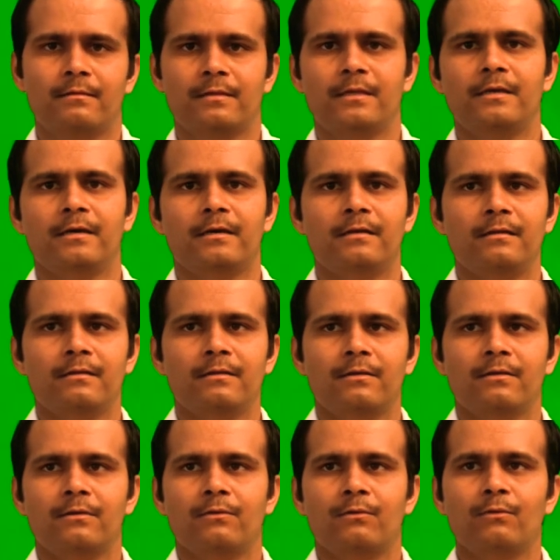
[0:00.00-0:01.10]
Here
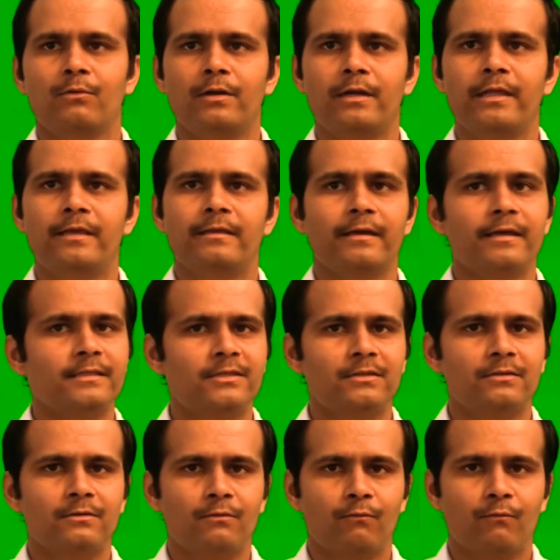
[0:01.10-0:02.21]
only
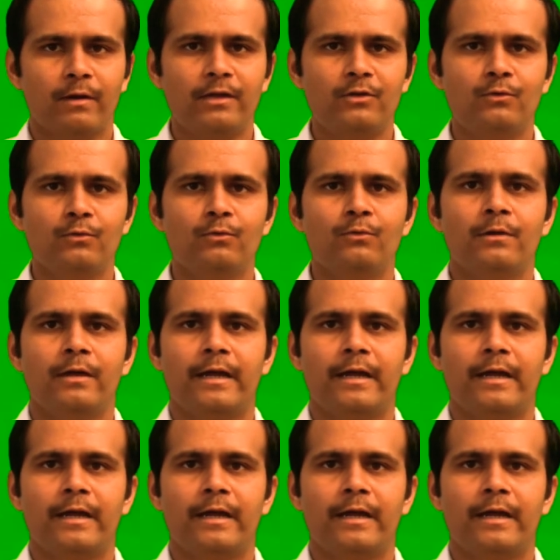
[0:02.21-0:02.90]
H12